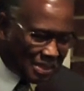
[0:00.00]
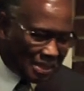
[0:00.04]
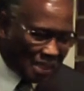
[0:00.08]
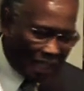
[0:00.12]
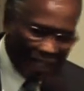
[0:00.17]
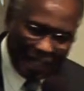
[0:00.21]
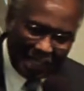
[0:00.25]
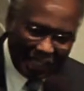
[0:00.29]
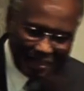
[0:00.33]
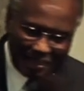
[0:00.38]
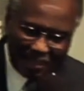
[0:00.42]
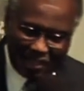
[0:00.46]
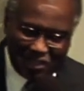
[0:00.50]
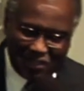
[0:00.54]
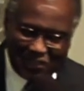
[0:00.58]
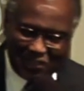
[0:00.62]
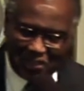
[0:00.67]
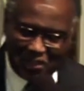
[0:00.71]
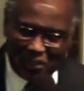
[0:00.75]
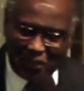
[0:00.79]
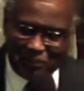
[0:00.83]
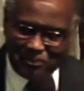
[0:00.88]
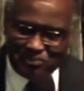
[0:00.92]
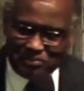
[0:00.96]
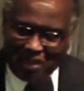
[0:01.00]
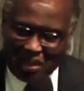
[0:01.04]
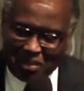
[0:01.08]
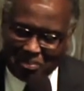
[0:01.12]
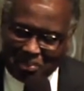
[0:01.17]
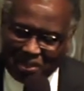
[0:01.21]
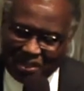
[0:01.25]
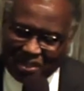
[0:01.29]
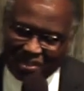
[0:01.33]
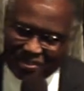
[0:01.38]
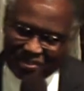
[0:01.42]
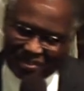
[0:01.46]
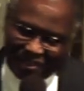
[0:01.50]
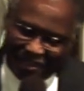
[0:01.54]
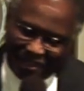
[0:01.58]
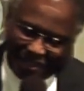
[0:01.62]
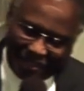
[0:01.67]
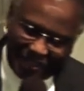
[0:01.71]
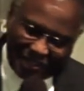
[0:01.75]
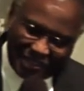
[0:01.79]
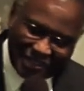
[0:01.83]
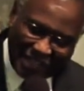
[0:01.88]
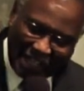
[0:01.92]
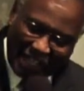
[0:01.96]
Hallelujah. But He's
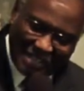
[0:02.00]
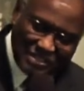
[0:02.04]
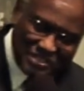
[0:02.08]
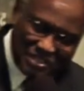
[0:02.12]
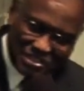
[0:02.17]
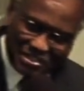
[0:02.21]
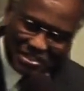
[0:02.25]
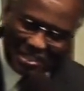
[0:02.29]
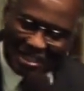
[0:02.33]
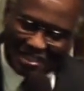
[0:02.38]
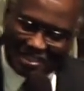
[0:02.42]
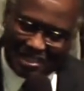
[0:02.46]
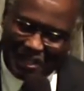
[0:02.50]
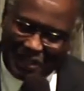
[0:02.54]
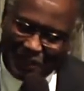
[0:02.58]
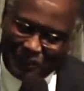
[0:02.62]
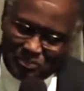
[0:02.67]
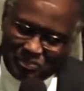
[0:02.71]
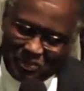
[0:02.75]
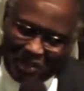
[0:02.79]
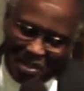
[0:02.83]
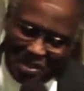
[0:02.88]
constantly